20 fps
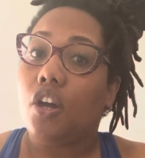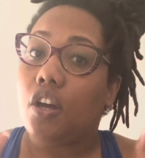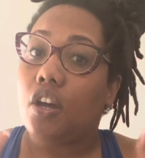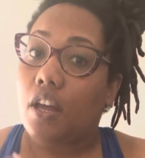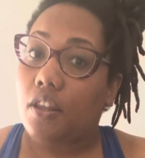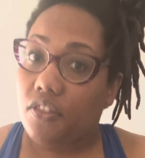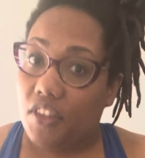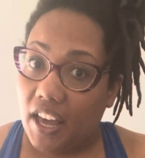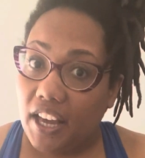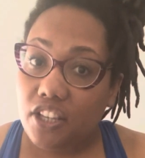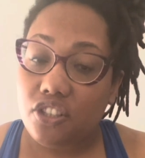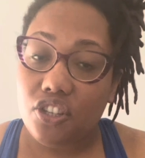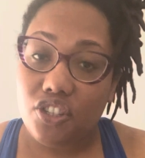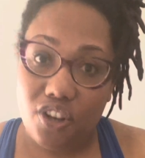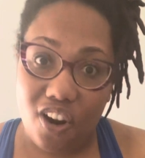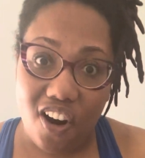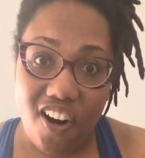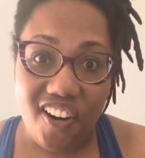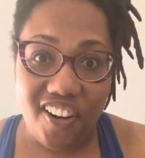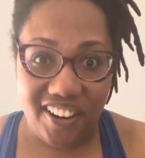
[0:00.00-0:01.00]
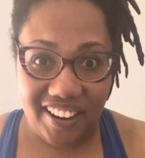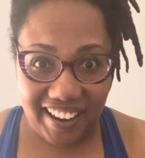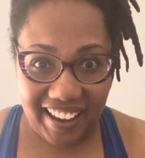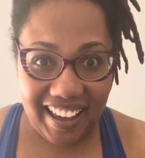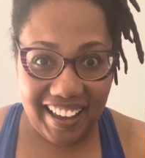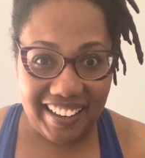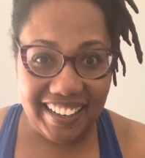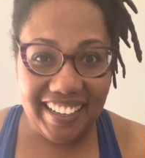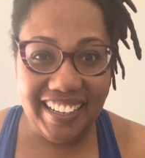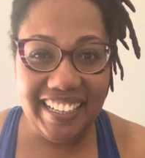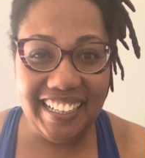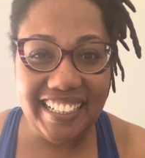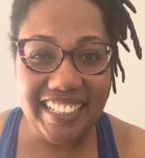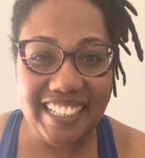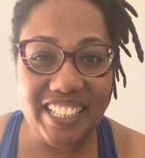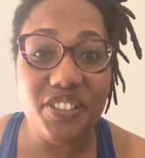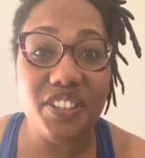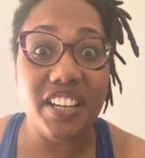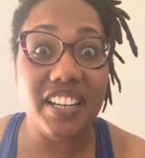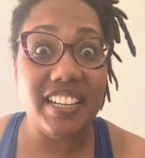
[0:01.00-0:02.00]
thanks to Target,
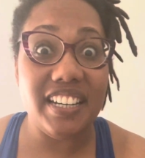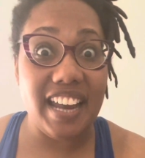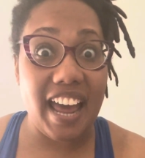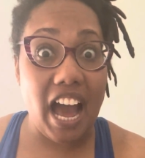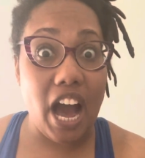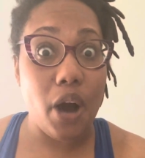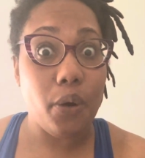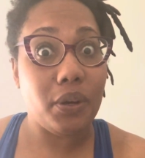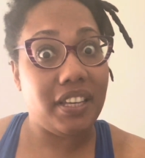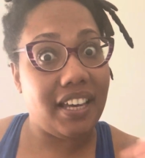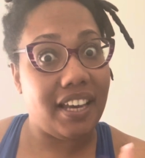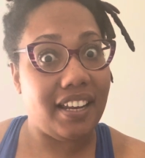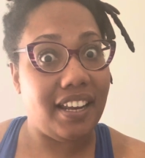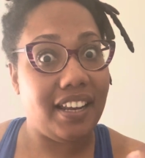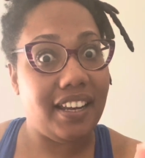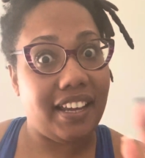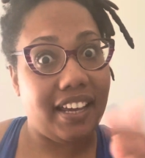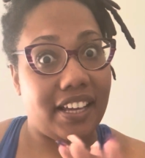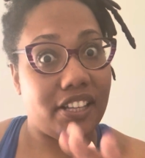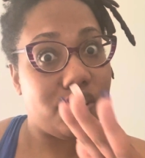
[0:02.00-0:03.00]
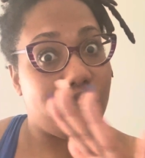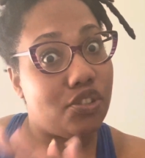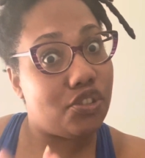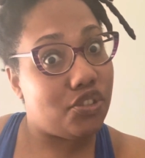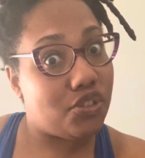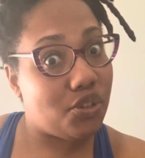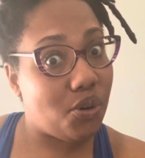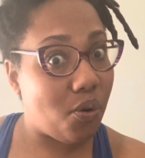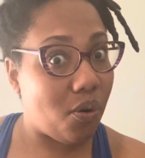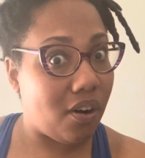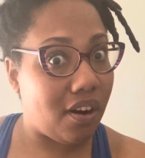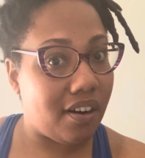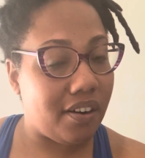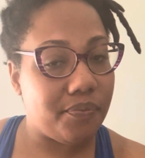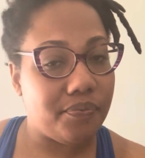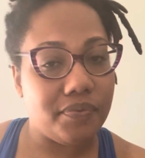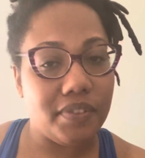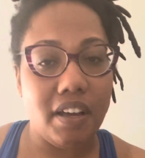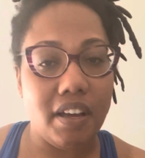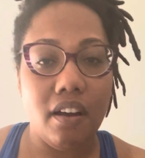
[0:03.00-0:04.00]
you can now get it in store.
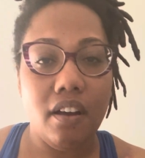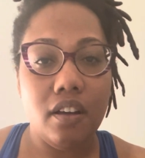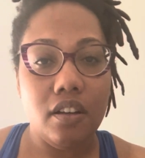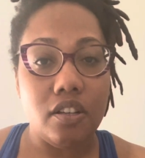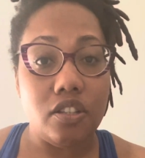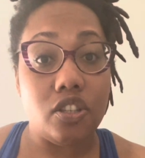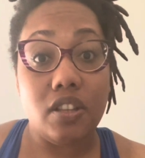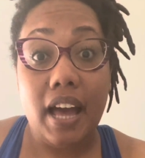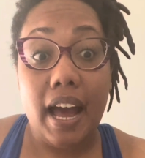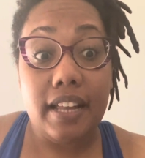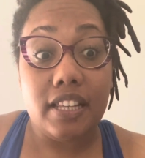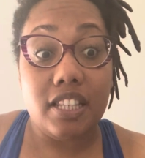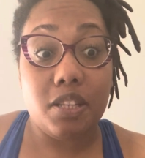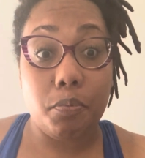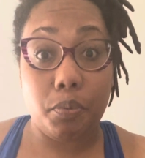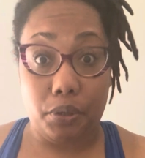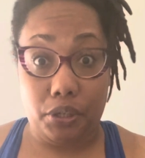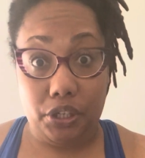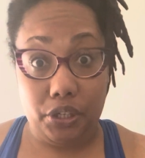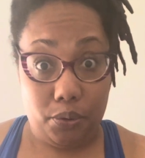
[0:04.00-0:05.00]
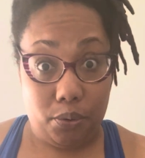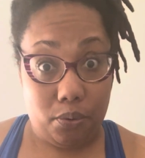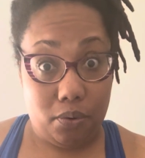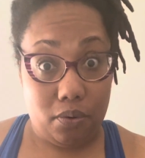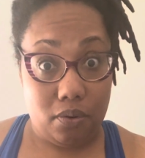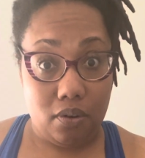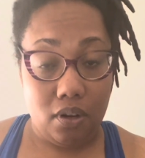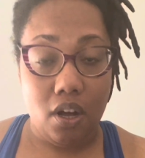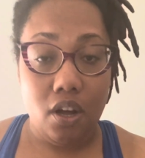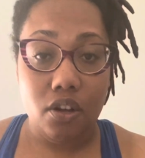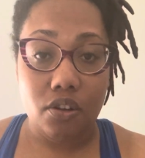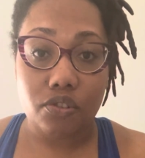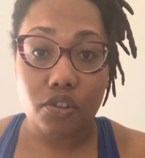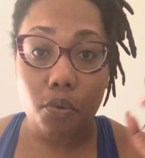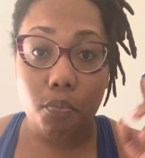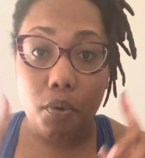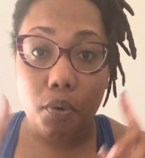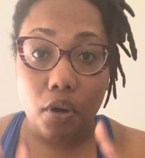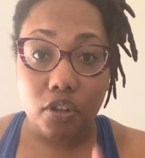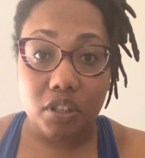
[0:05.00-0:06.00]
So that's pretty cool. So
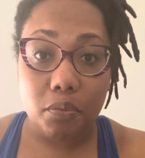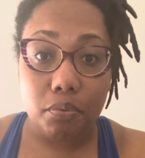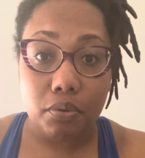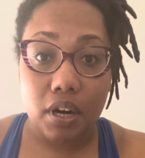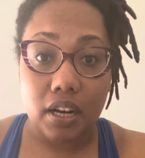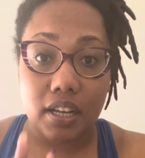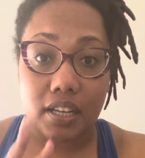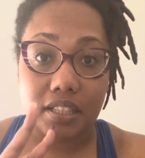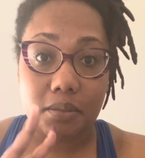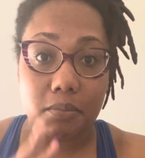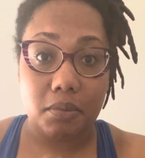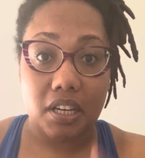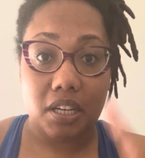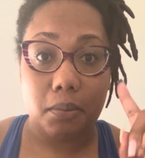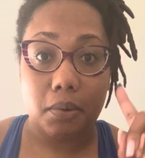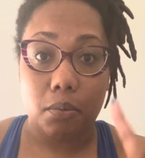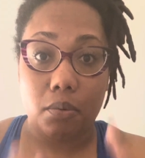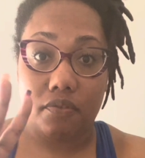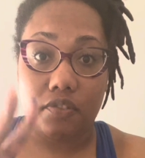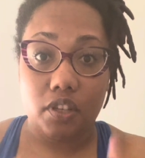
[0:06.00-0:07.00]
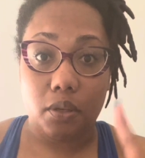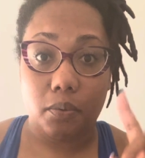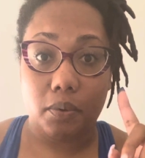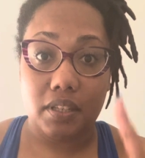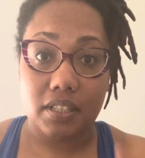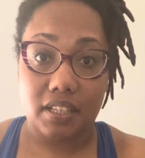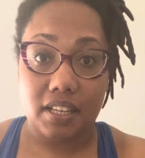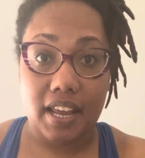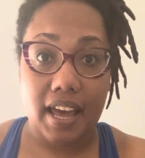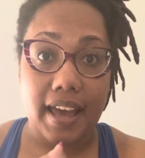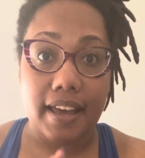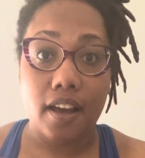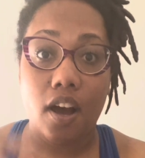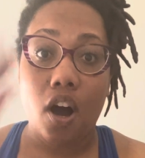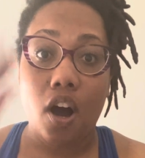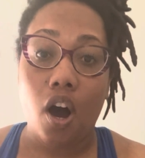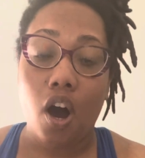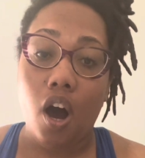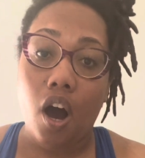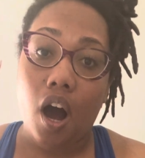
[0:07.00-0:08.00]
both the products I'm going to be reviewing today,
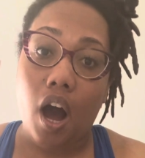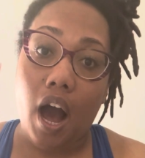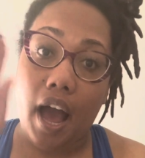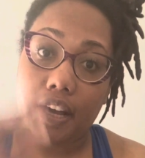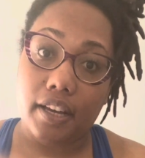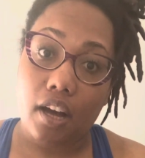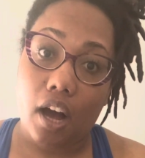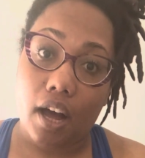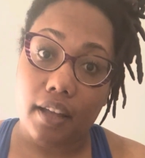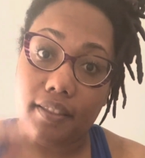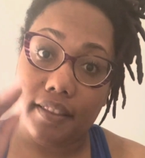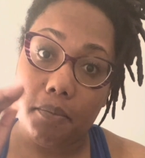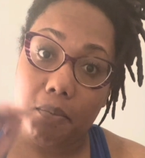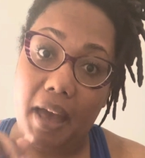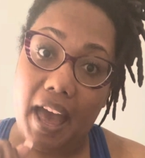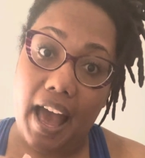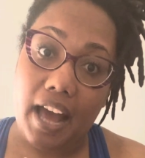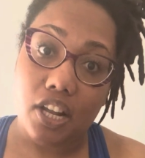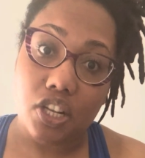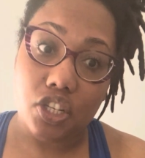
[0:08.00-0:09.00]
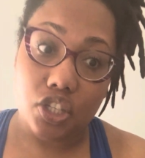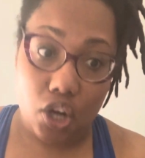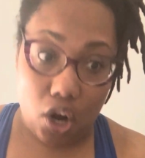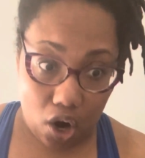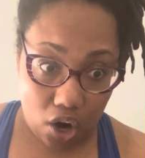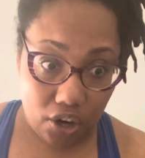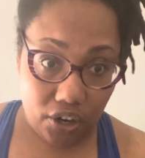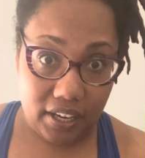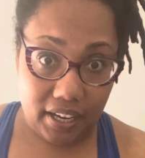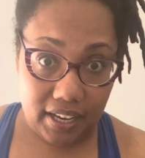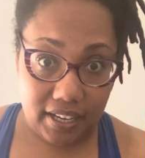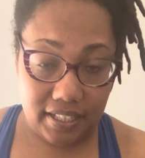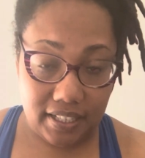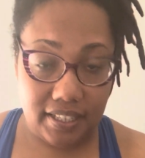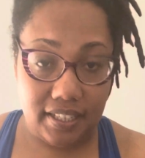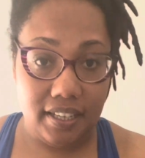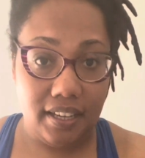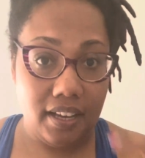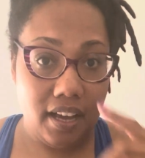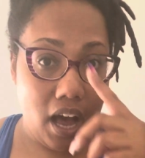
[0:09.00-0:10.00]
I got them at
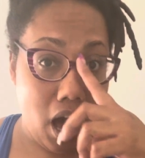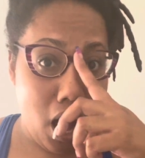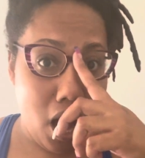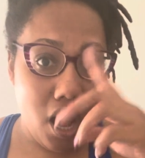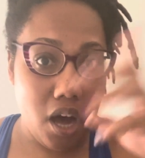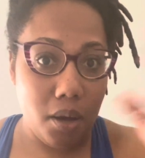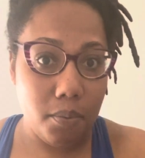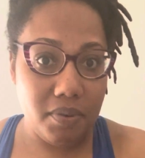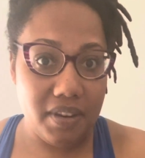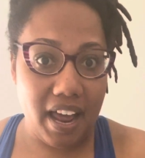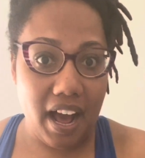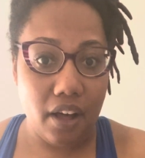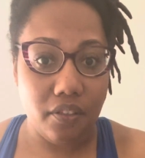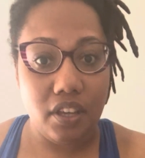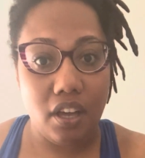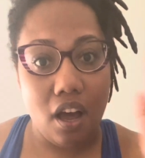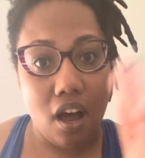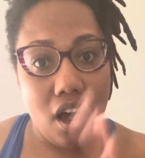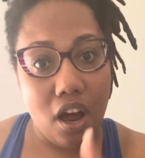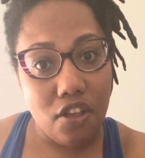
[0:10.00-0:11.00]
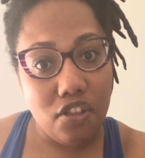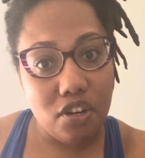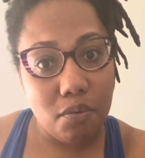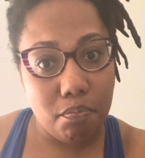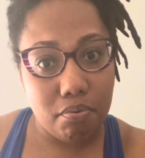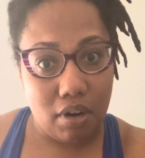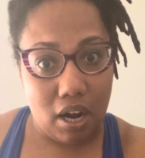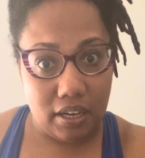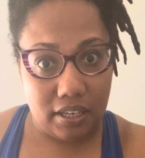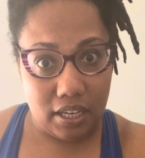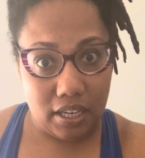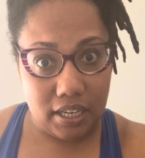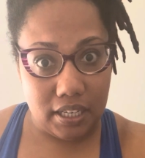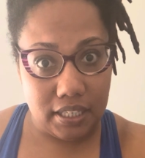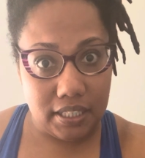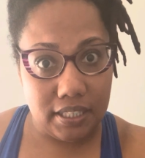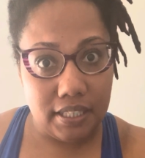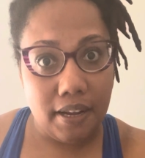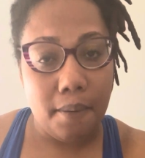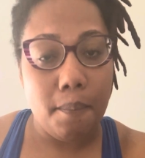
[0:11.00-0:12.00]
Target. Now the other
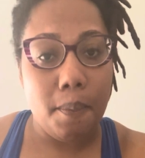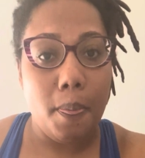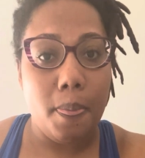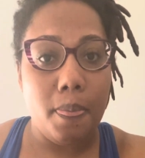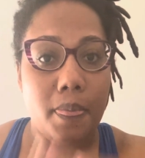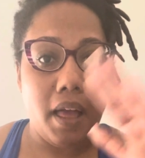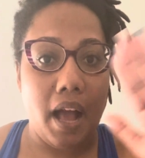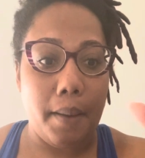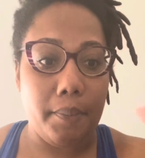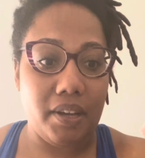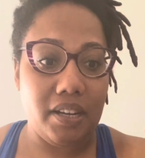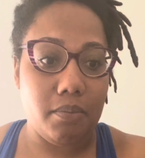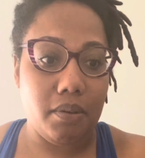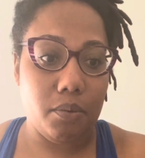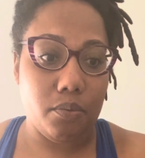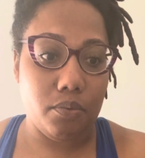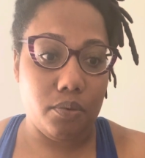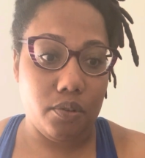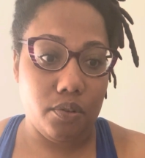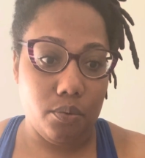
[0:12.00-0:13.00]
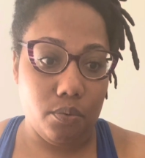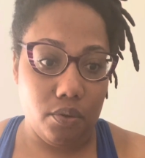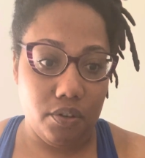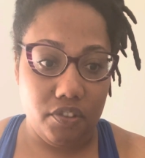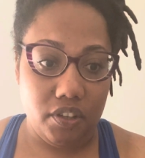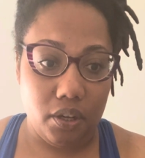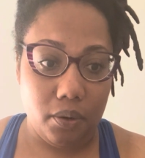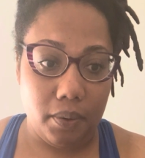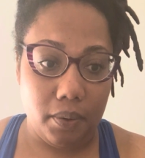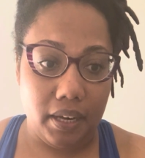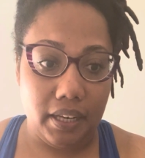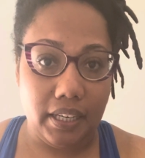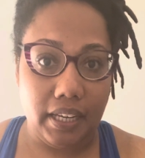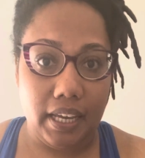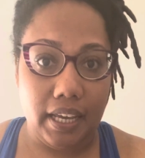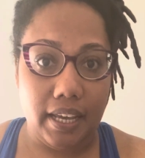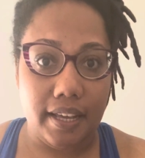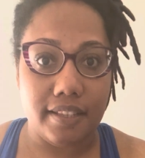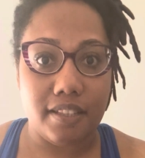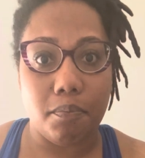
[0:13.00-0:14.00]
product I'm going to be reviewing
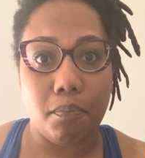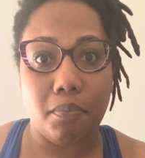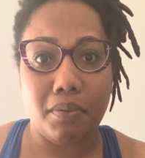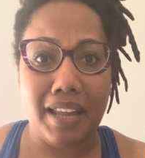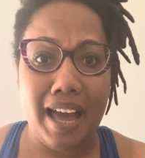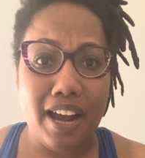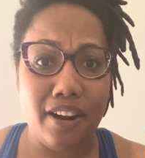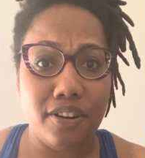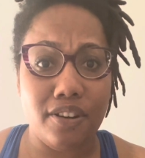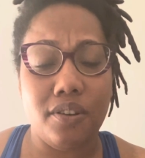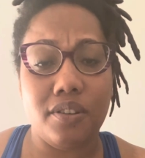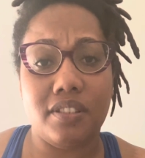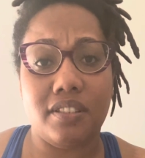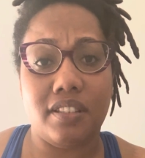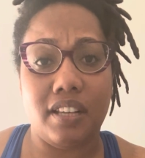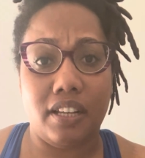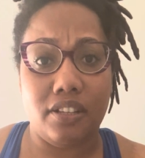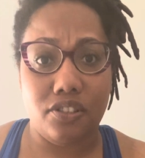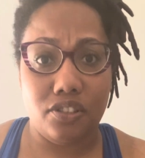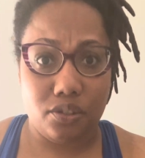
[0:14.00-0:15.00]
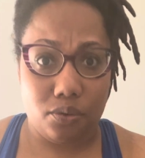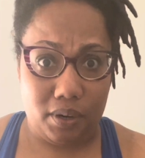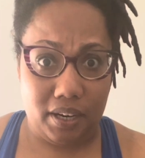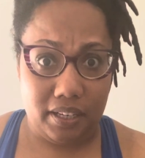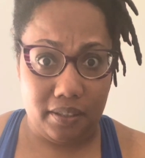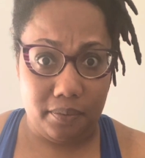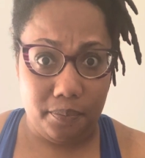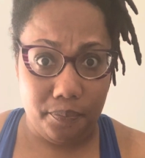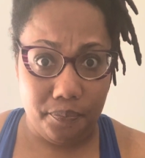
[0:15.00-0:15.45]
is Girl Sunscreen,